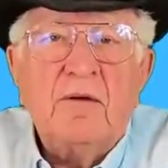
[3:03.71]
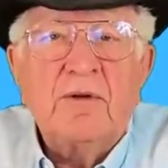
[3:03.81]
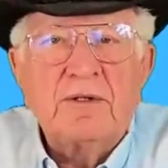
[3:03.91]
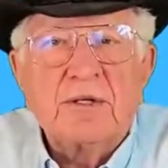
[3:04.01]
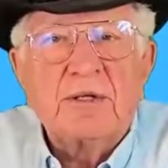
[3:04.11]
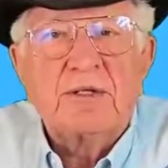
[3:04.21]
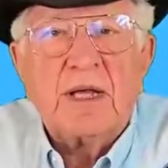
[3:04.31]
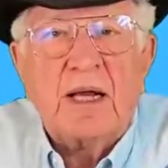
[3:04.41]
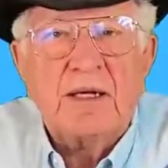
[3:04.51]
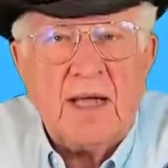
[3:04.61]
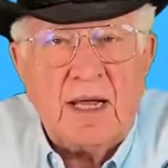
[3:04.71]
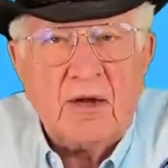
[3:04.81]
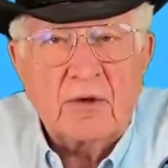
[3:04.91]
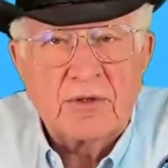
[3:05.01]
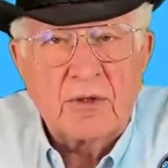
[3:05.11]
visit the San
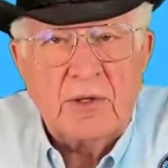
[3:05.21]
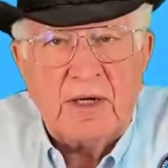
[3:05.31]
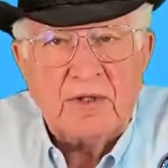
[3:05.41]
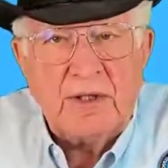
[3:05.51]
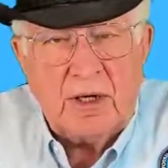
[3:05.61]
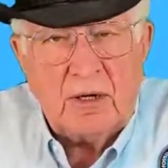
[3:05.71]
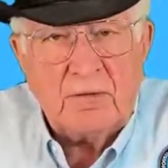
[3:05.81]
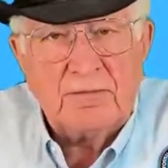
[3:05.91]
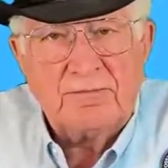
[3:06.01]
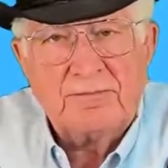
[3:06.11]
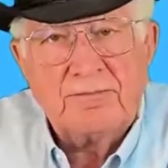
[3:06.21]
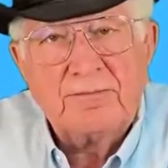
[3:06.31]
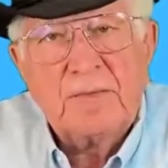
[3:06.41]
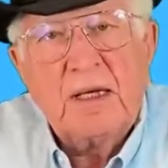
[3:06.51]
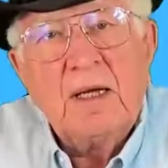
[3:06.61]
Diego Zoo each year.
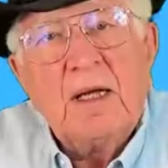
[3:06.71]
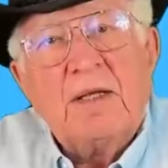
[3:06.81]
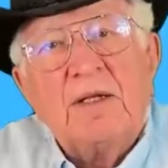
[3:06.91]
The